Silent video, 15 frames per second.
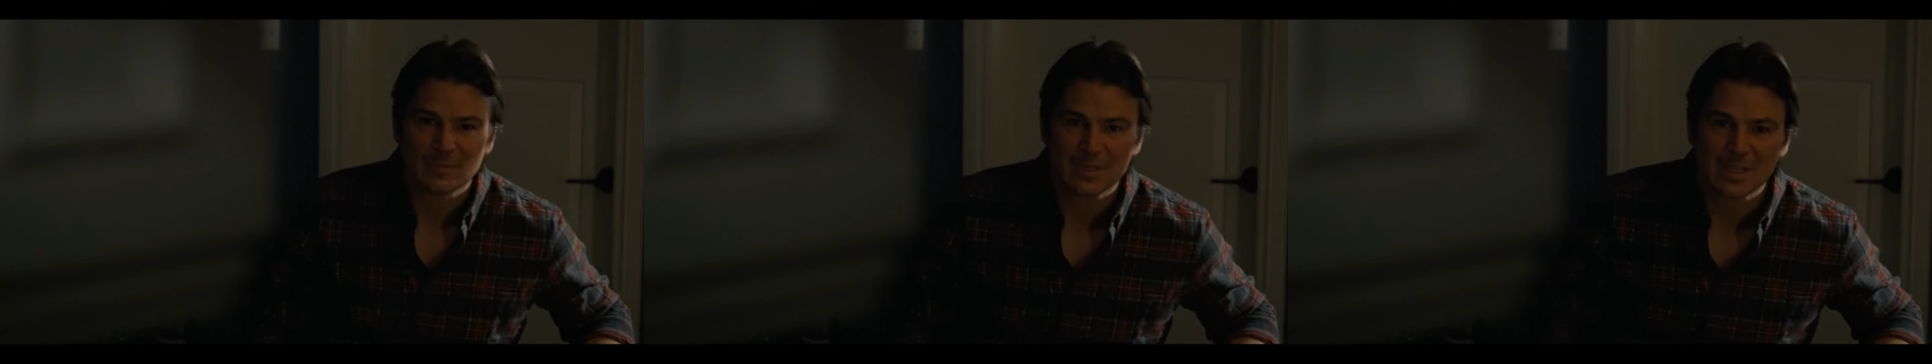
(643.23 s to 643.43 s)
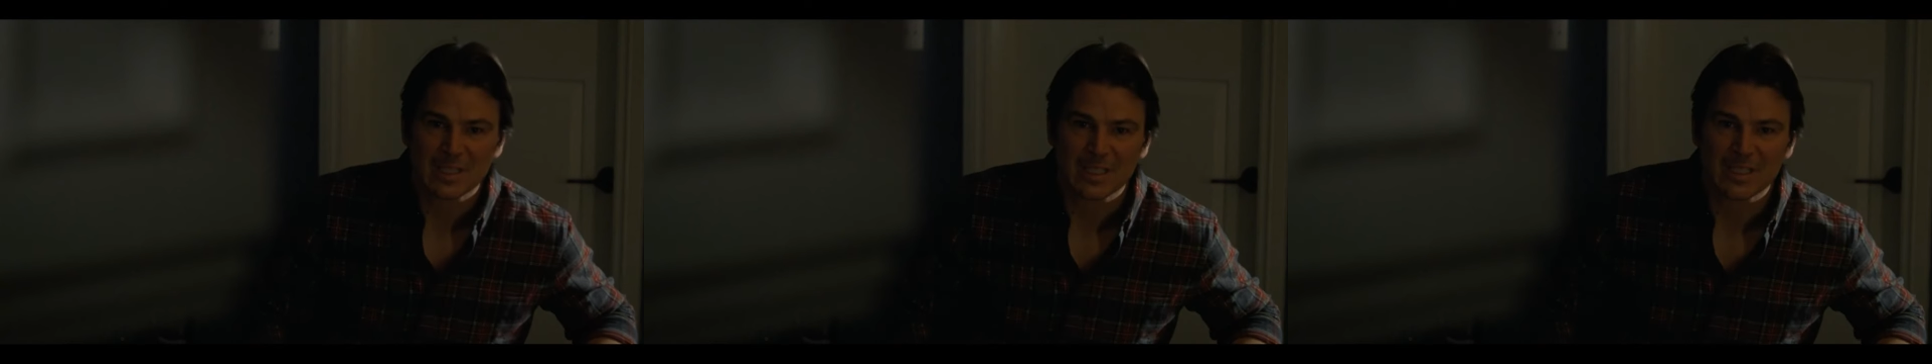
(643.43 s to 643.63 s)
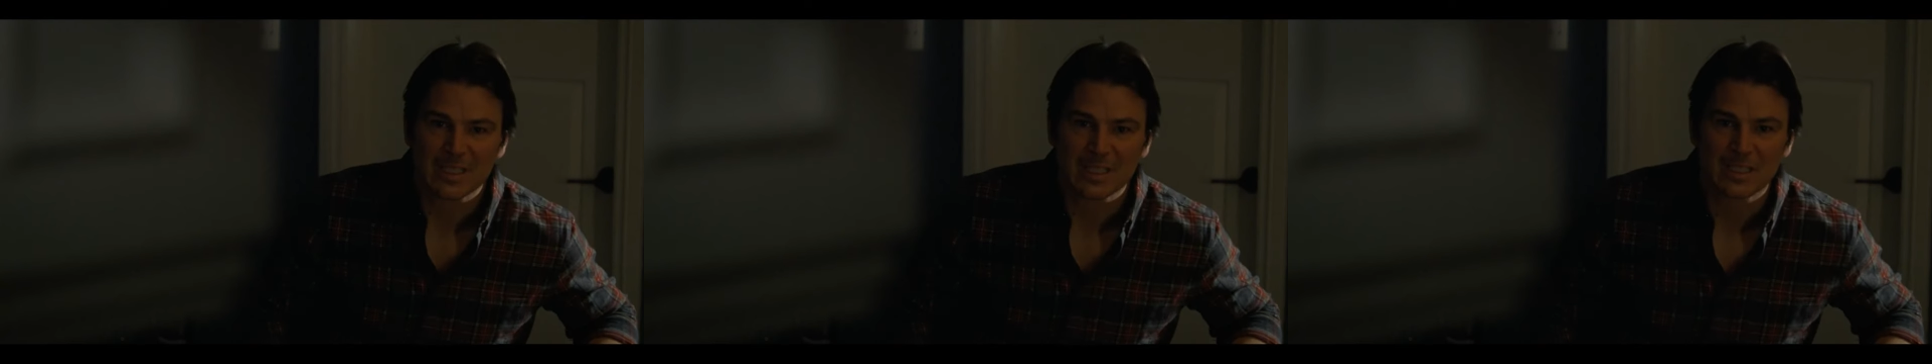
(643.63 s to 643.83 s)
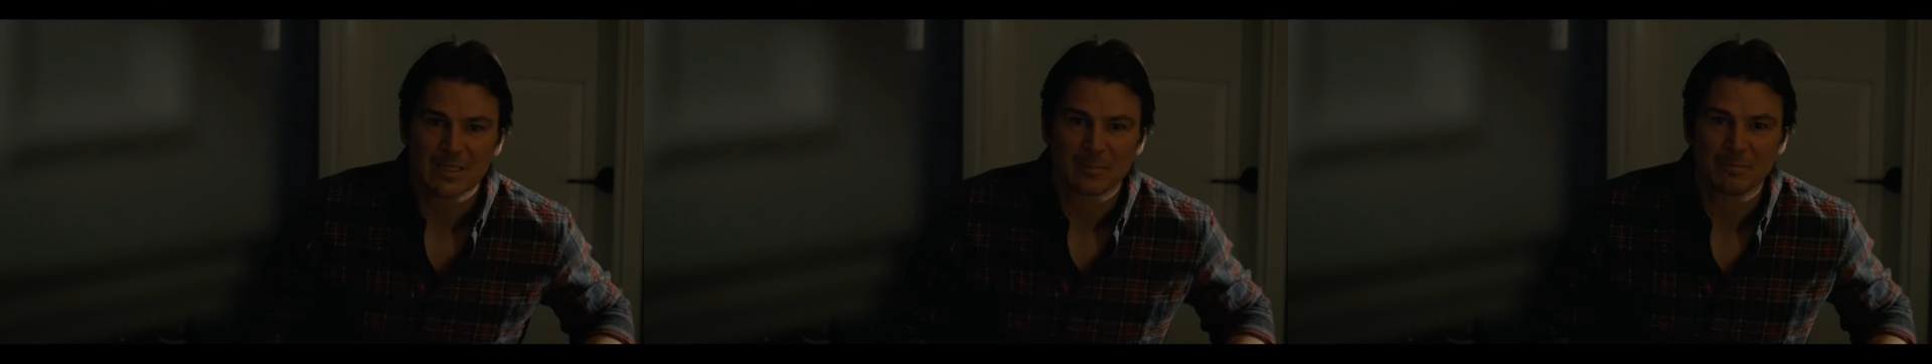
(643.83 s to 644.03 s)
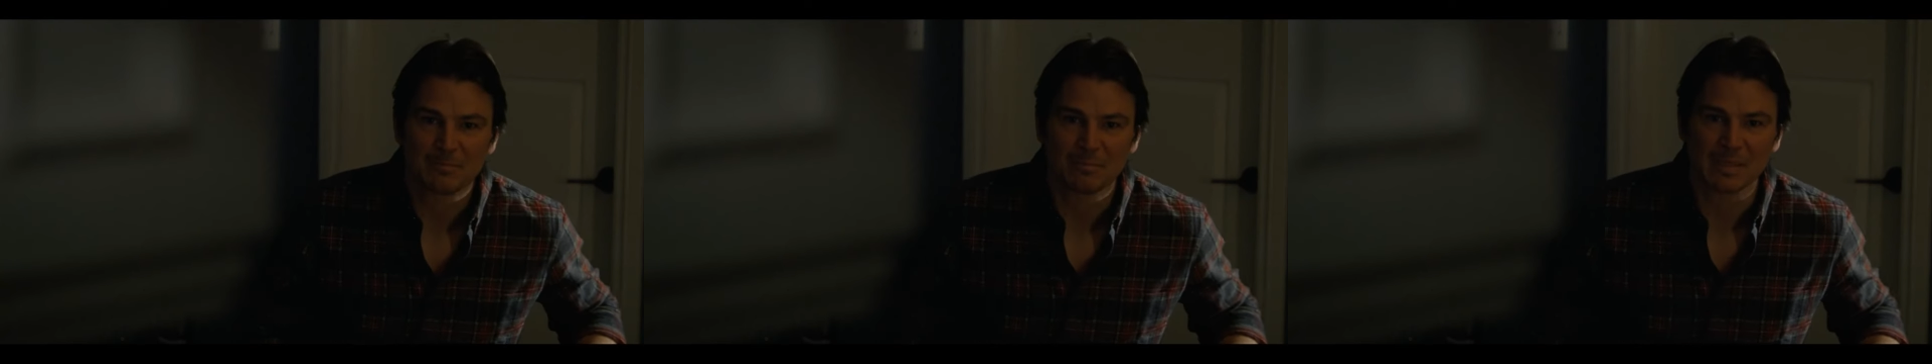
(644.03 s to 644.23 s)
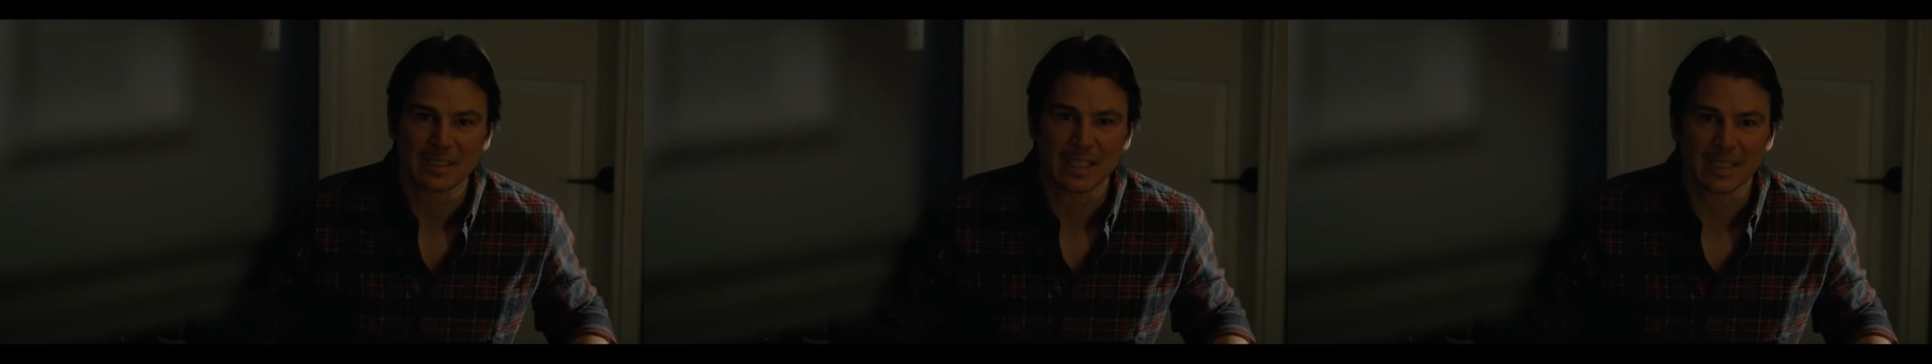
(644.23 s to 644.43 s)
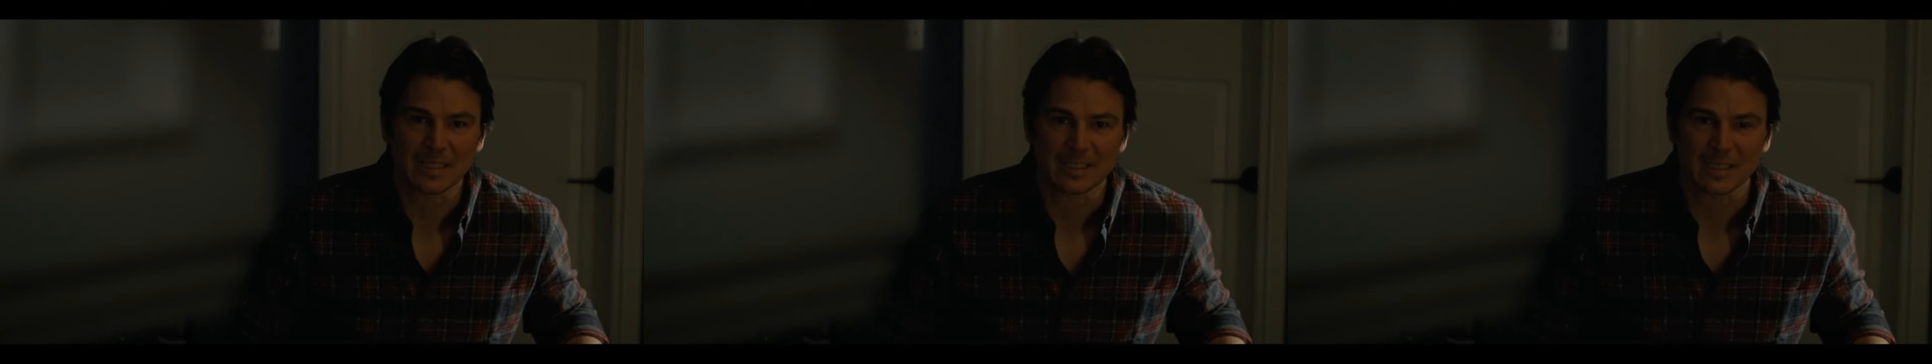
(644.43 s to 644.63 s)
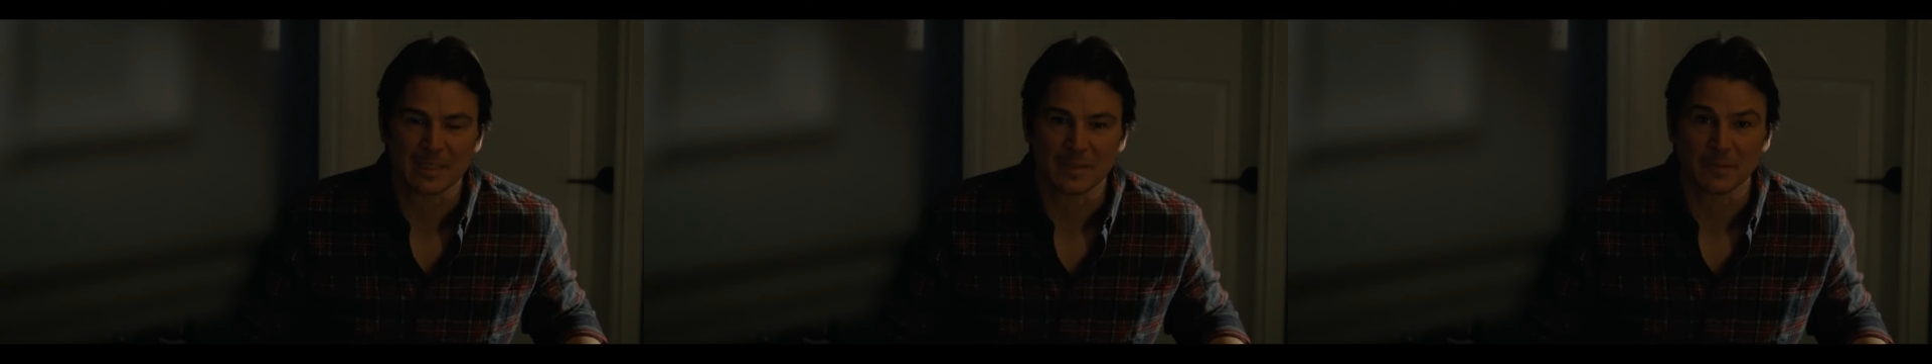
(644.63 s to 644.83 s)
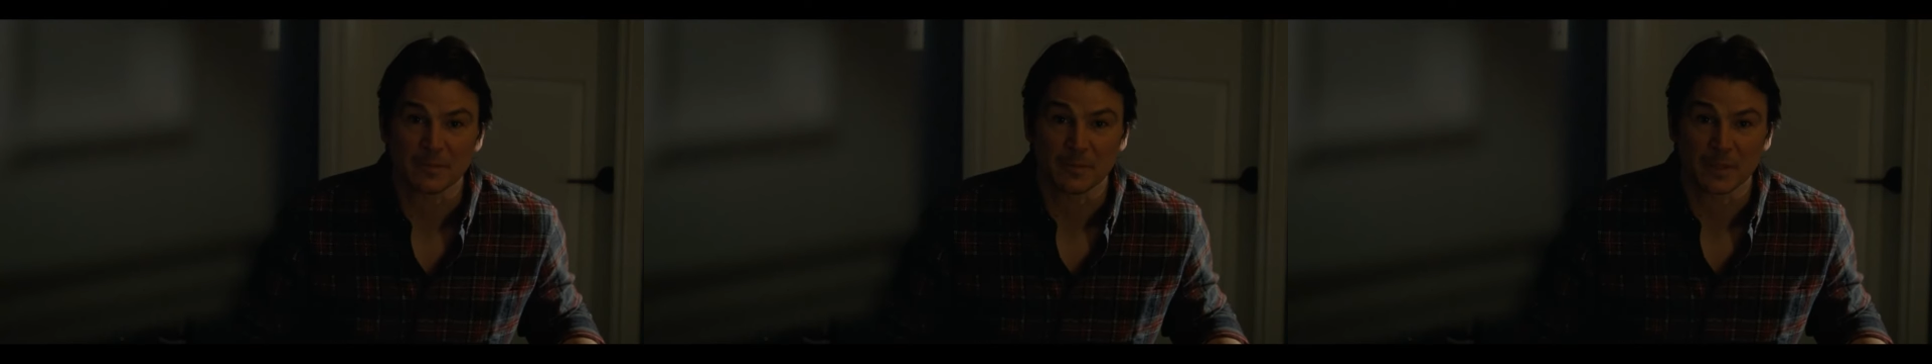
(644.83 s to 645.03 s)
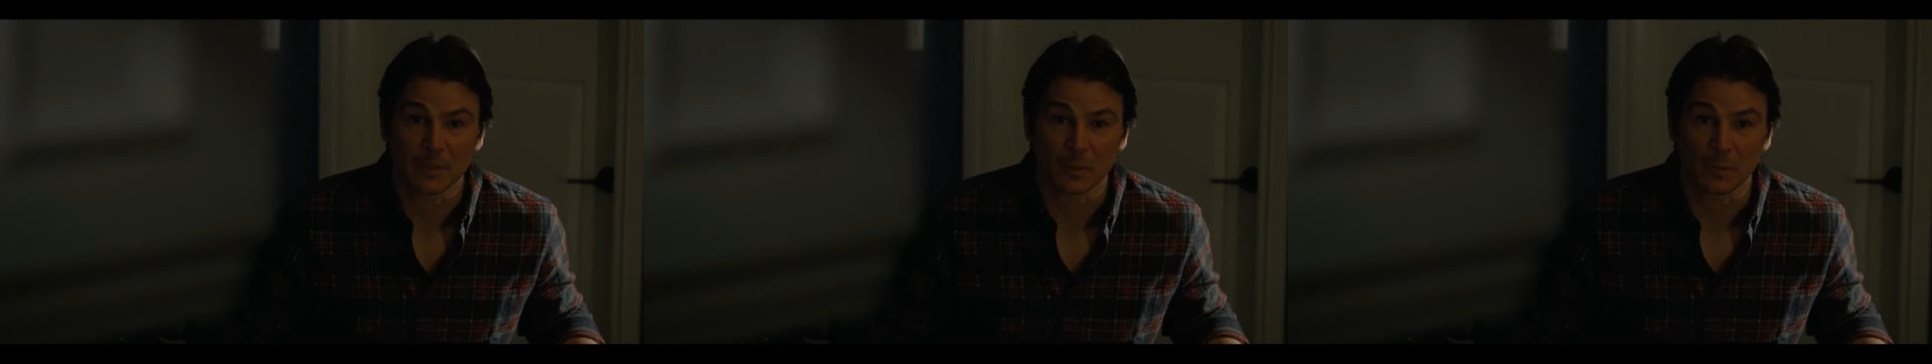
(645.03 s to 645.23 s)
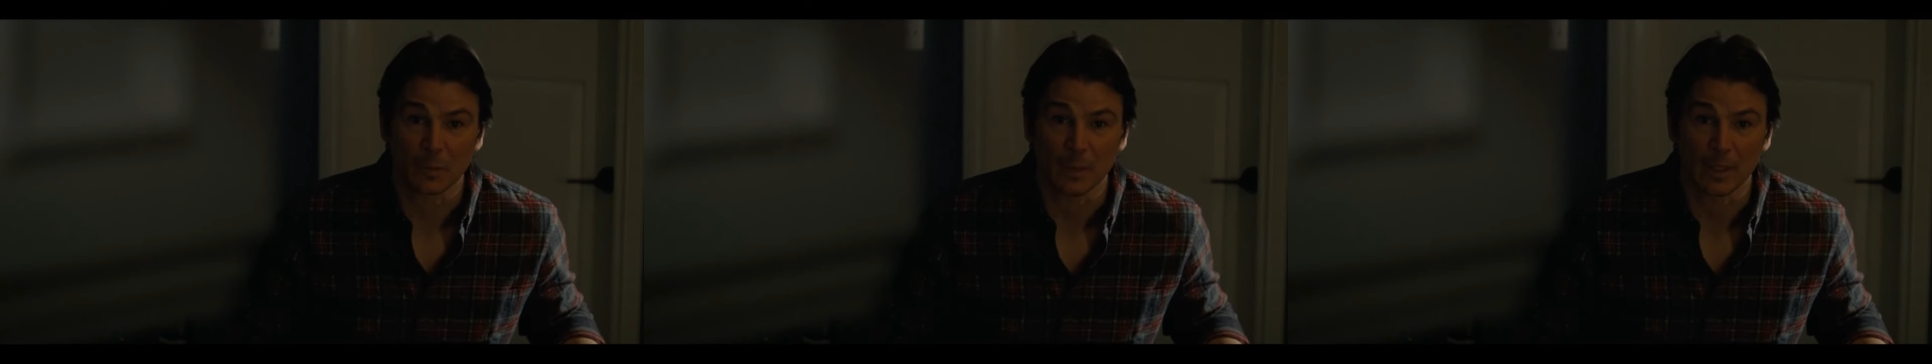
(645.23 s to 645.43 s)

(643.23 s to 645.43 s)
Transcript: and told her about how she always stood with her